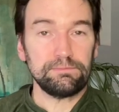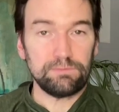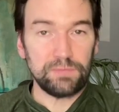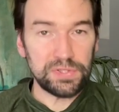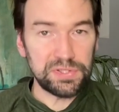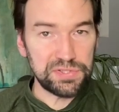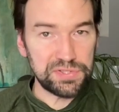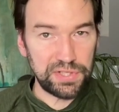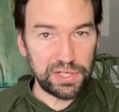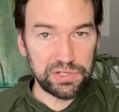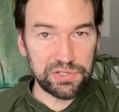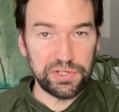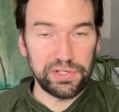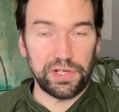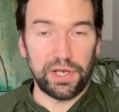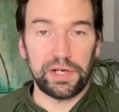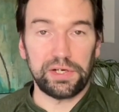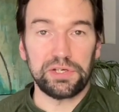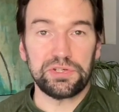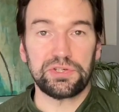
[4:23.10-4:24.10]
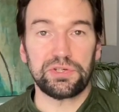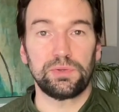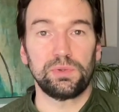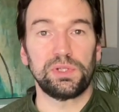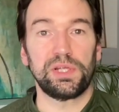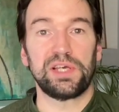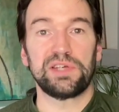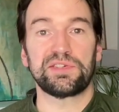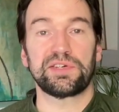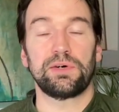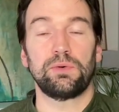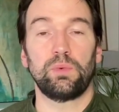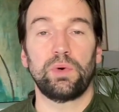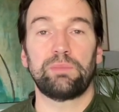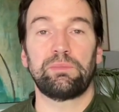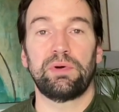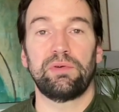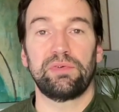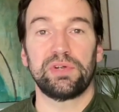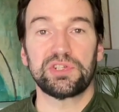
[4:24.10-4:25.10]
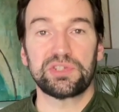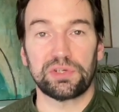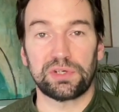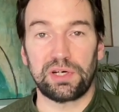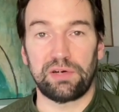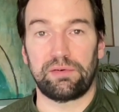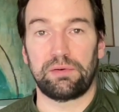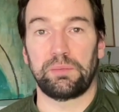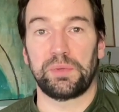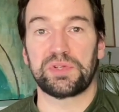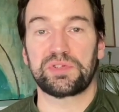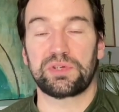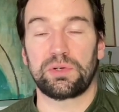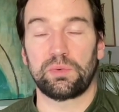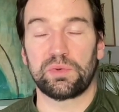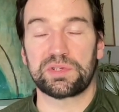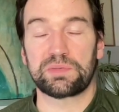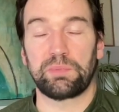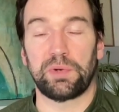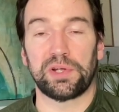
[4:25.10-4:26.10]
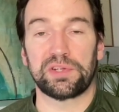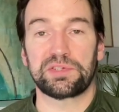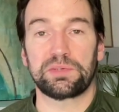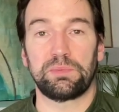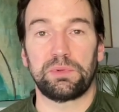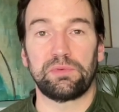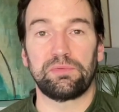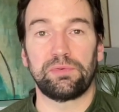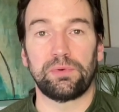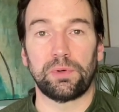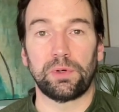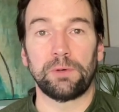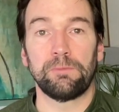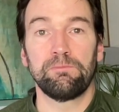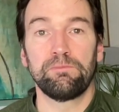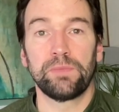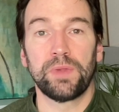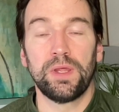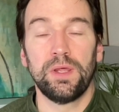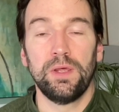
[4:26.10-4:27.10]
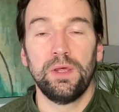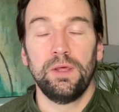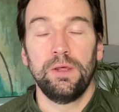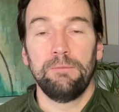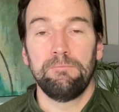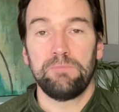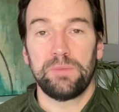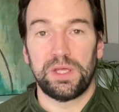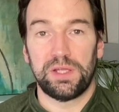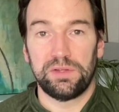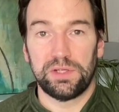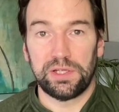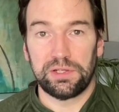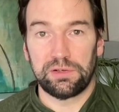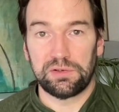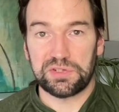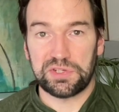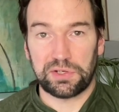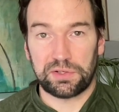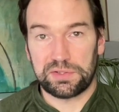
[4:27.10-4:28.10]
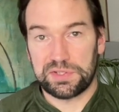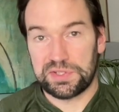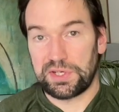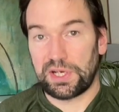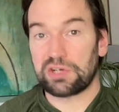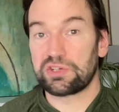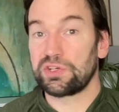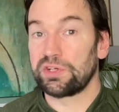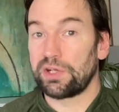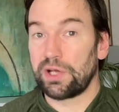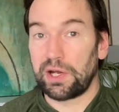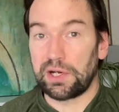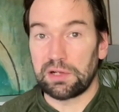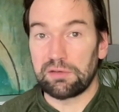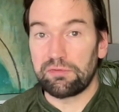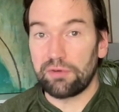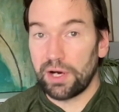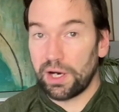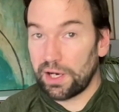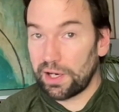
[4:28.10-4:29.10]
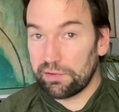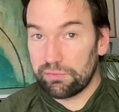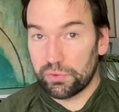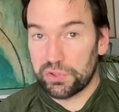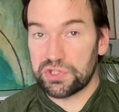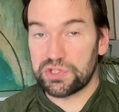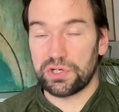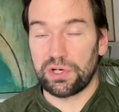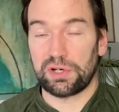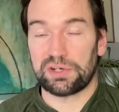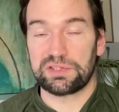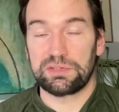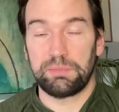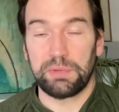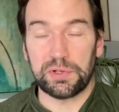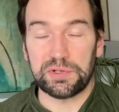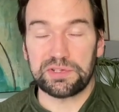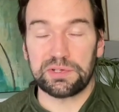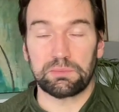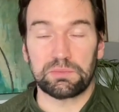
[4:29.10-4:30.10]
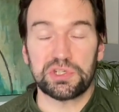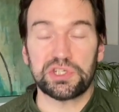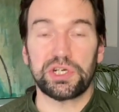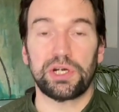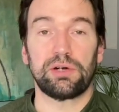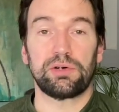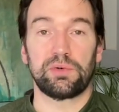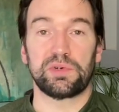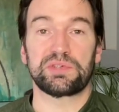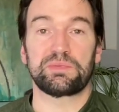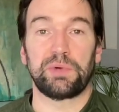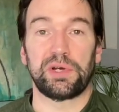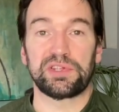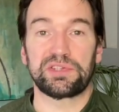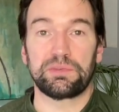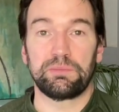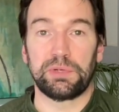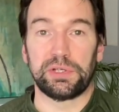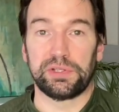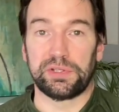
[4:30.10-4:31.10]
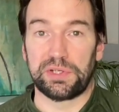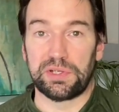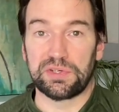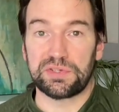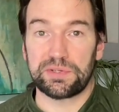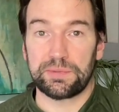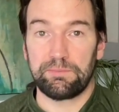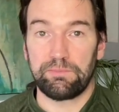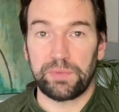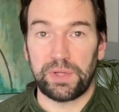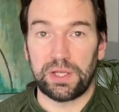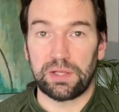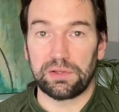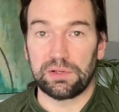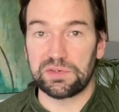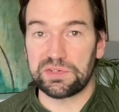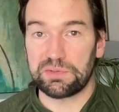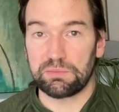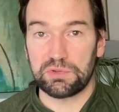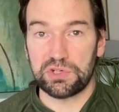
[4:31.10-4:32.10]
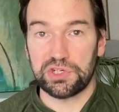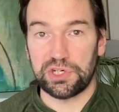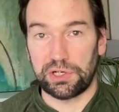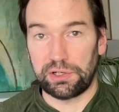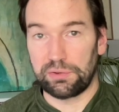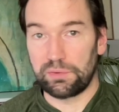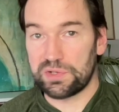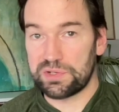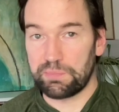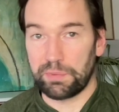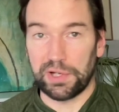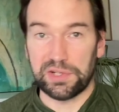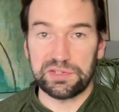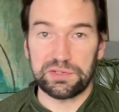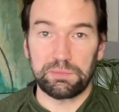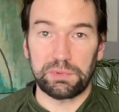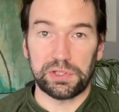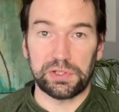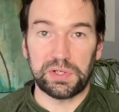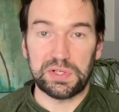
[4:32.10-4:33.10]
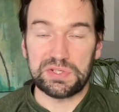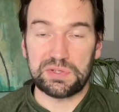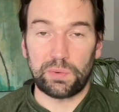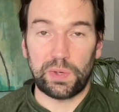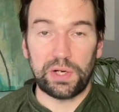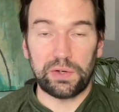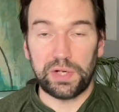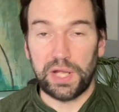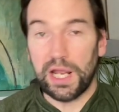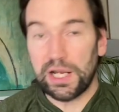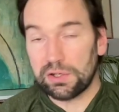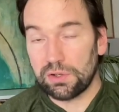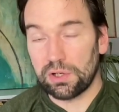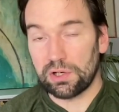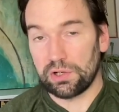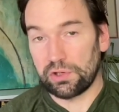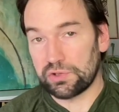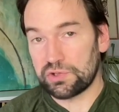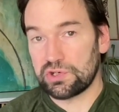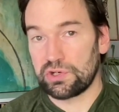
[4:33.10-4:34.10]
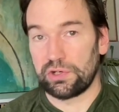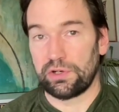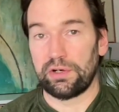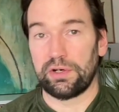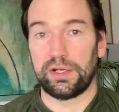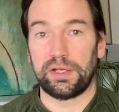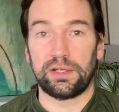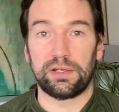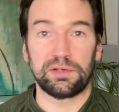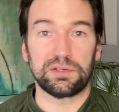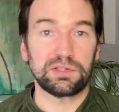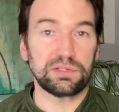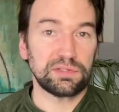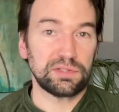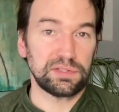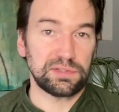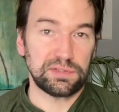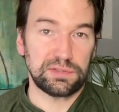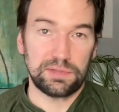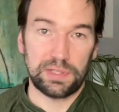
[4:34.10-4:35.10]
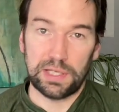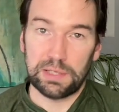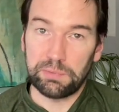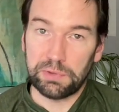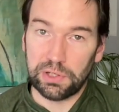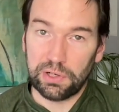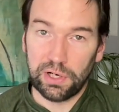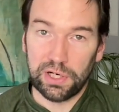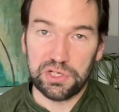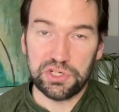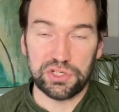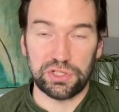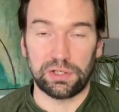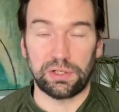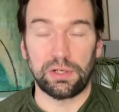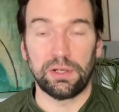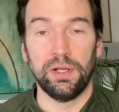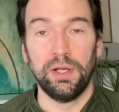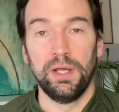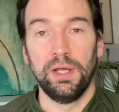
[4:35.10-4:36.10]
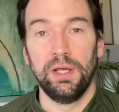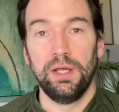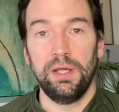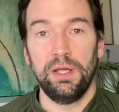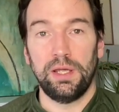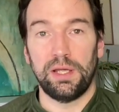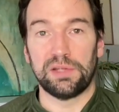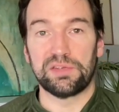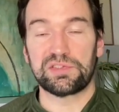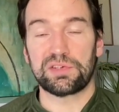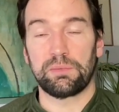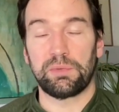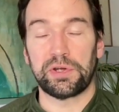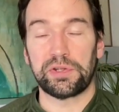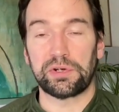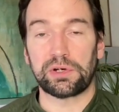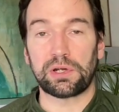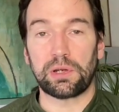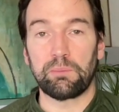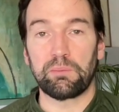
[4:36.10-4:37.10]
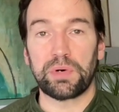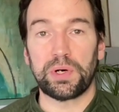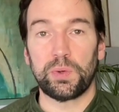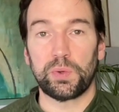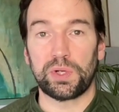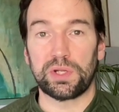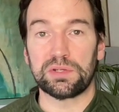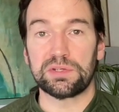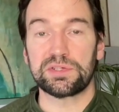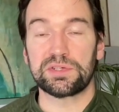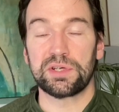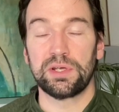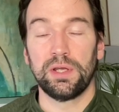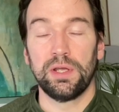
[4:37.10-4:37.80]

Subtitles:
Section 92 lays out what provincial governments are responsible for. And then there's a Section 95, which talks about some shared responsibilities. And there's some shared responsibilities around agriculture and immigration and some other components.